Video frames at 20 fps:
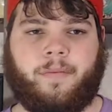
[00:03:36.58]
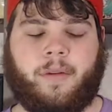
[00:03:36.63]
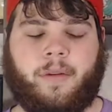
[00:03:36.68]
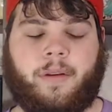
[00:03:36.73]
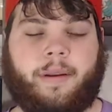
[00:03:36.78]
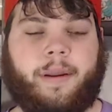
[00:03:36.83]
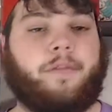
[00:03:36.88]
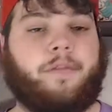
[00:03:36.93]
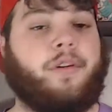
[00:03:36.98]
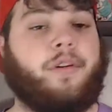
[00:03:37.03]

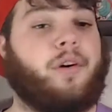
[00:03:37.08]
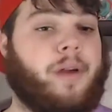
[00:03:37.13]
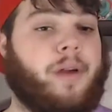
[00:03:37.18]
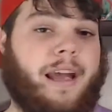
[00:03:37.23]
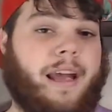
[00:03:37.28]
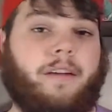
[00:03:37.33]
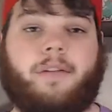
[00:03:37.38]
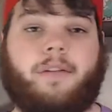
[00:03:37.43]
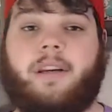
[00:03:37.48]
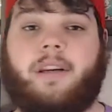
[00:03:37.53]
Now, if you don't
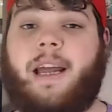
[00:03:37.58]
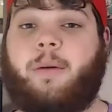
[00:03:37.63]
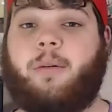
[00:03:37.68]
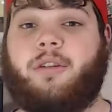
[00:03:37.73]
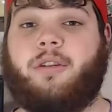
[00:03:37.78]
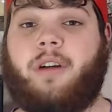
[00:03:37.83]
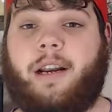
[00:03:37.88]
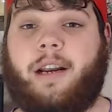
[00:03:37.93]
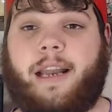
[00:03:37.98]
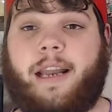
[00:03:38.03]
have the network
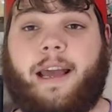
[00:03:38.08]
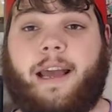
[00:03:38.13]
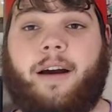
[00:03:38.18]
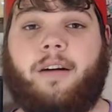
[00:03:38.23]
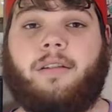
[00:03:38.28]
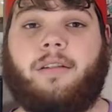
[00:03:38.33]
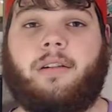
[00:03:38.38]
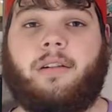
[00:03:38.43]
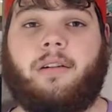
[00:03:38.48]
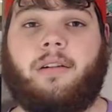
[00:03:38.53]
right now,
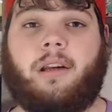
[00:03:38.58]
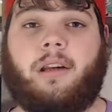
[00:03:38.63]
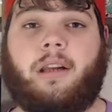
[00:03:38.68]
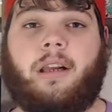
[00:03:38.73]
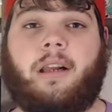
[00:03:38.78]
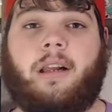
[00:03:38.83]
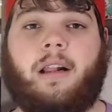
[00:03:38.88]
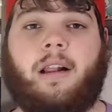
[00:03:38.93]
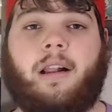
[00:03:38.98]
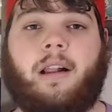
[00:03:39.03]

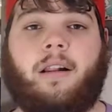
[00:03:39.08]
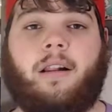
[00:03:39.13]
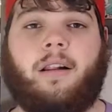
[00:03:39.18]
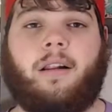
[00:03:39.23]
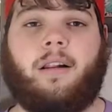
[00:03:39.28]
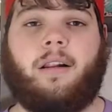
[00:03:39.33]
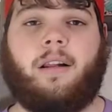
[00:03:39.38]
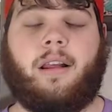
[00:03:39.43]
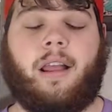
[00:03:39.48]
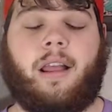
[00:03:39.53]

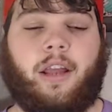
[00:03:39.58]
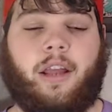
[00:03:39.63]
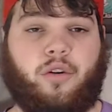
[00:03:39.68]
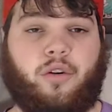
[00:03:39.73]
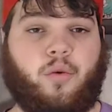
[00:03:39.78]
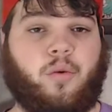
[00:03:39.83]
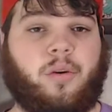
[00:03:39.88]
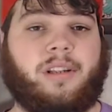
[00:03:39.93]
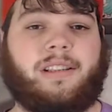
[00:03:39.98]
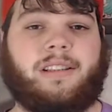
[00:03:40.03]
and you
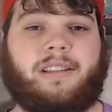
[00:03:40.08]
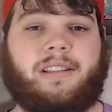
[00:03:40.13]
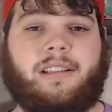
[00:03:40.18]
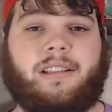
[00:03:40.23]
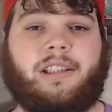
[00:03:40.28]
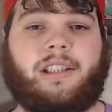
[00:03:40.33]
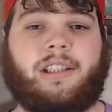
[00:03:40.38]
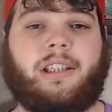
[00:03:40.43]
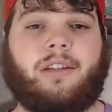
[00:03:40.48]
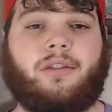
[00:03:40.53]
want to
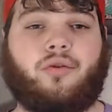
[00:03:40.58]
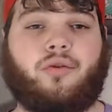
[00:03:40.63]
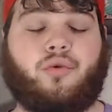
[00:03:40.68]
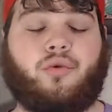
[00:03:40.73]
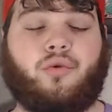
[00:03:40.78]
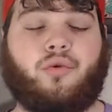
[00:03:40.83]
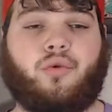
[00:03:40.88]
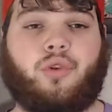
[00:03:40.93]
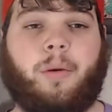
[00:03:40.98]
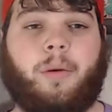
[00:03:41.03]
see
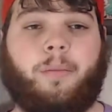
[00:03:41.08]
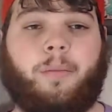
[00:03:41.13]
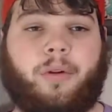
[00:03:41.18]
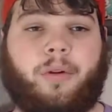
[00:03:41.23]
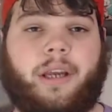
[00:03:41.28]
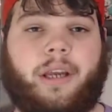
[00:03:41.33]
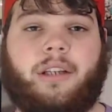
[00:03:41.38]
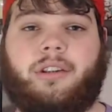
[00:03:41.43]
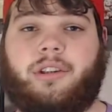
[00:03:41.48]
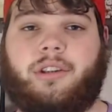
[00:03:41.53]
Triple
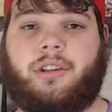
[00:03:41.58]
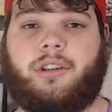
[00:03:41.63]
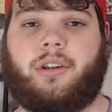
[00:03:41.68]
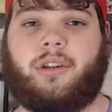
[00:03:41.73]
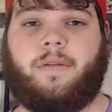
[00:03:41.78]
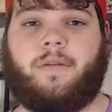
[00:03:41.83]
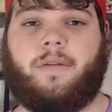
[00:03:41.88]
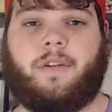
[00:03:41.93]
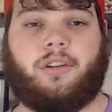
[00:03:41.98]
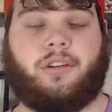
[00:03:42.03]
H
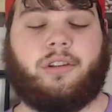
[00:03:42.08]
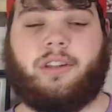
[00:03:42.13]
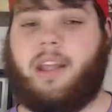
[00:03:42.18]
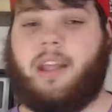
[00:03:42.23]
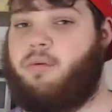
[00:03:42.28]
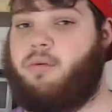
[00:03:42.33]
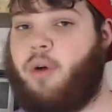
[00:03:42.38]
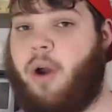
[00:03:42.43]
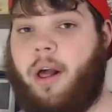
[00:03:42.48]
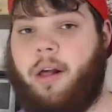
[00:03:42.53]
versus Seth
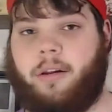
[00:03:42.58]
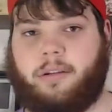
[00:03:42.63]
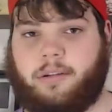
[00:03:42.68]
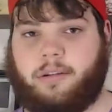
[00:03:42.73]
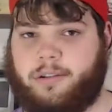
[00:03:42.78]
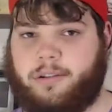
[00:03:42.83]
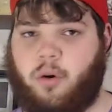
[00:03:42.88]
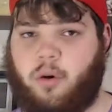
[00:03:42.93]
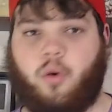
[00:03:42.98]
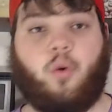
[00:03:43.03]

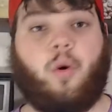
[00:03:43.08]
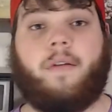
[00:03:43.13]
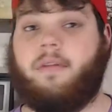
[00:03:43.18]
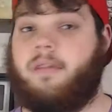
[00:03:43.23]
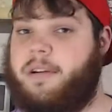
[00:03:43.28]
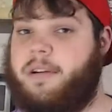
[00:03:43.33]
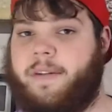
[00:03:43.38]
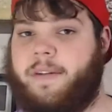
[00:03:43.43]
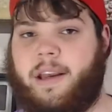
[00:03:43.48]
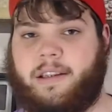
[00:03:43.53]
Rollins, or whoever
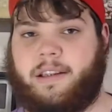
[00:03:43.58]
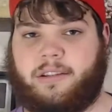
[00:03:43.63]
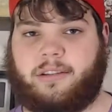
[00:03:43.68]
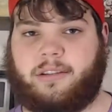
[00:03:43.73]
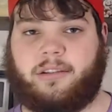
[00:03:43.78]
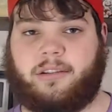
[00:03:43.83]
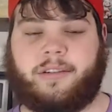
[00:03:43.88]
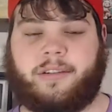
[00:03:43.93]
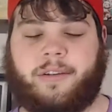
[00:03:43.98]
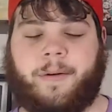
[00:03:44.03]
he
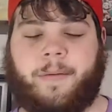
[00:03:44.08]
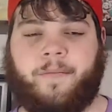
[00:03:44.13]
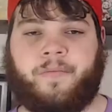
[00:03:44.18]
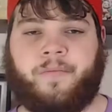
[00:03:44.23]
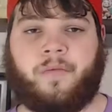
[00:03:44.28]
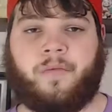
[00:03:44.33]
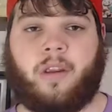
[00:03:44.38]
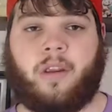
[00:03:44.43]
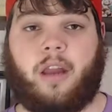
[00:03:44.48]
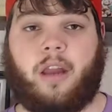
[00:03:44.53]
faces,
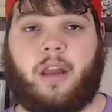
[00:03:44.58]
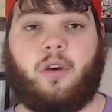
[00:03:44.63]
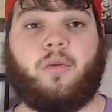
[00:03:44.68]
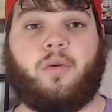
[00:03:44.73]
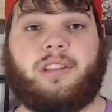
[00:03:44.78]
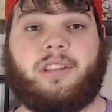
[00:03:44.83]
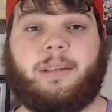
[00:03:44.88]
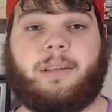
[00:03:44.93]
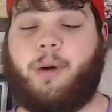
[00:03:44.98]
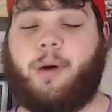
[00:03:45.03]
and you want
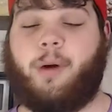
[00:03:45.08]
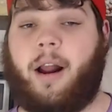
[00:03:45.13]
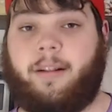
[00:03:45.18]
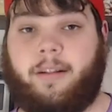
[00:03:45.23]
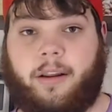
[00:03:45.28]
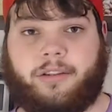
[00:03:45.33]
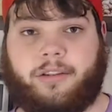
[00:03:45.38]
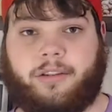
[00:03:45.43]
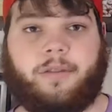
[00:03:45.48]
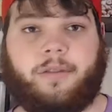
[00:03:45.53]
to see Brock
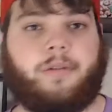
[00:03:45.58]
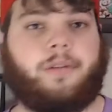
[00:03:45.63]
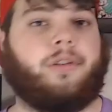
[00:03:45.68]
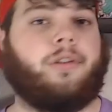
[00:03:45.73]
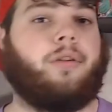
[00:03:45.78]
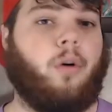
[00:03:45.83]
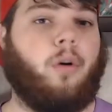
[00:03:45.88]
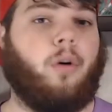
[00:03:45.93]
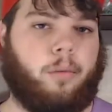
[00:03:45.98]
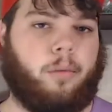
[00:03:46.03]
Lesnar versus
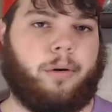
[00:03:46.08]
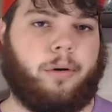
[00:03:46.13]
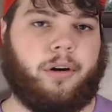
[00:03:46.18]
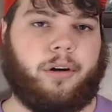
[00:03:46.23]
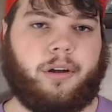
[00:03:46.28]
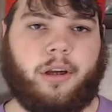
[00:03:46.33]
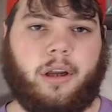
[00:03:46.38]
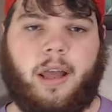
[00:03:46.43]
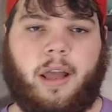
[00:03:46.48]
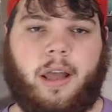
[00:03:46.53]
Goldberg,
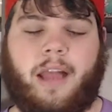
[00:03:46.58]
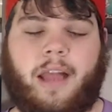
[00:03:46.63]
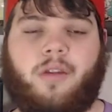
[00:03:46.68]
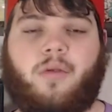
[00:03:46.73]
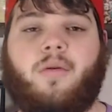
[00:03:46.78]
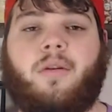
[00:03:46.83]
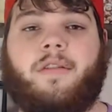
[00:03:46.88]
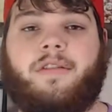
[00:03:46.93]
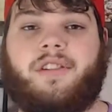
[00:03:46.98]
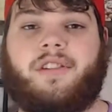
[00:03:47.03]
and you
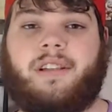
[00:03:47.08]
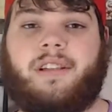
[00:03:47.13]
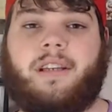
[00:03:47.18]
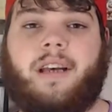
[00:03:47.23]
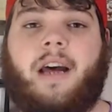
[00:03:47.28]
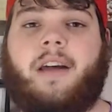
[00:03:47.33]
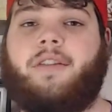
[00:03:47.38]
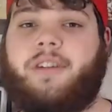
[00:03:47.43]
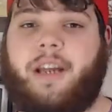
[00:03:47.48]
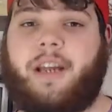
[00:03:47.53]
want to see
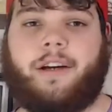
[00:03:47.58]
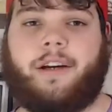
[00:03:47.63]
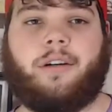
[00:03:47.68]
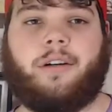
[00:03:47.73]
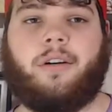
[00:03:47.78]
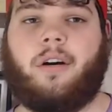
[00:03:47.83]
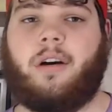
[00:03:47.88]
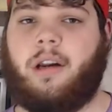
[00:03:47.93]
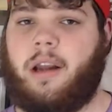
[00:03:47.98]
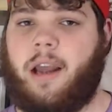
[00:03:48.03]
Undertaker
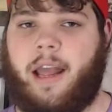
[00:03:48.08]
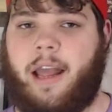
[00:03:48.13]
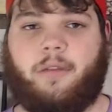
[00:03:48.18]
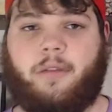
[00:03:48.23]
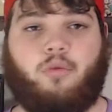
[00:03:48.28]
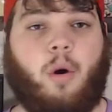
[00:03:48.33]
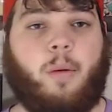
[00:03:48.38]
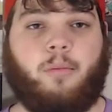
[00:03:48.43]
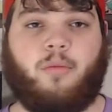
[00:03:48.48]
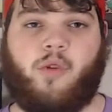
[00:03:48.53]
and
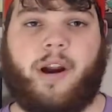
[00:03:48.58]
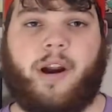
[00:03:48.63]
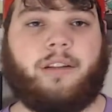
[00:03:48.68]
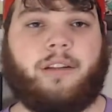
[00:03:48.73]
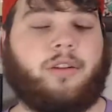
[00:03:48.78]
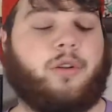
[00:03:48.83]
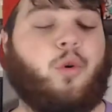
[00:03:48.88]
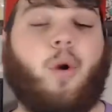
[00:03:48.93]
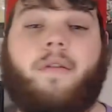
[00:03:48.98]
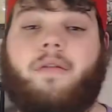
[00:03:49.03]
Roman Reigns, or
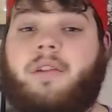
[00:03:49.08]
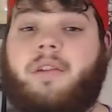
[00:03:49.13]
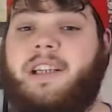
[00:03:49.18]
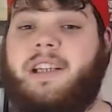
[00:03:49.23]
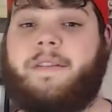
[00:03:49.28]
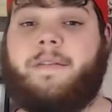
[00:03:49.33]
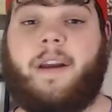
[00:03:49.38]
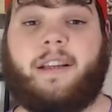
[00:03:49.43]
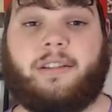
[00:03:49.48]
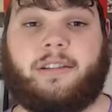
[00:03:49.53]
whoever he
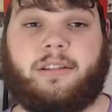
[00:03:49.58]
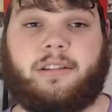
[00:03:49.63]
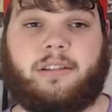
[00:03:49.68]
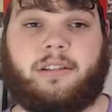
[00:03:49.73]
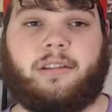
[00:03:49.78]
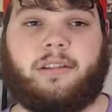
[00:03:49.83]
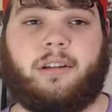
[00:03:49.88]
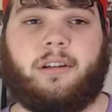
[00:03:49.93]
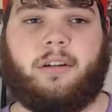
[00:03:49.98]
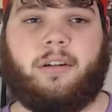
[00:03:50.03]

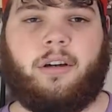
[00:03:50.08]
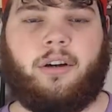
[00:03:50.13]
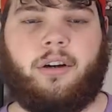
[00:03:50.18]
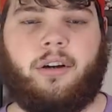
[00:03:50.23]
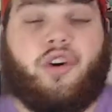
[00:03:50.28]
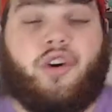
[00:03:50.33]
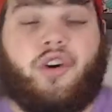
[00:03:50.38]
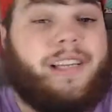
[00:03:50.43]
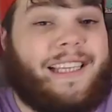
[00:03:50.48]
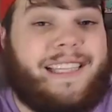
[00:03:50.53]
faces,
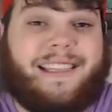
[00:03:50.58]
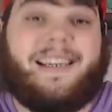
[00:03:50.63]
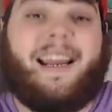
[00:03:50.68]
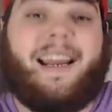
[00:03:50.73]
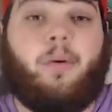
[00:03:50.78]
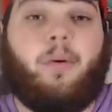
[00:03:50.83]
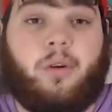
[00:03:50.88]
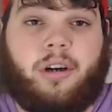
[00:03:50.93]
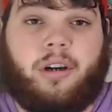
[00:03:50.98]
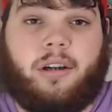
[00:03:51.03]
you're going to get the
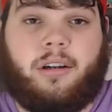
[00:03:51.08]
network.